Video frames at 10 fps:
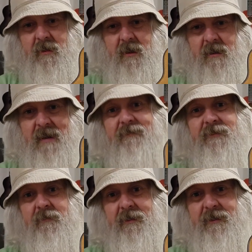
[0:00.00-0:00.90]

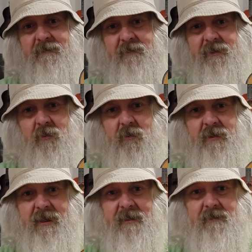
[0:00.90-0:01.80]
Absolutely adore
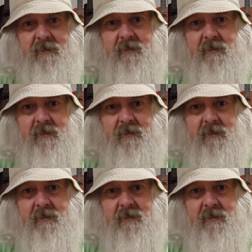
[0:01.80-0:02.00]
that.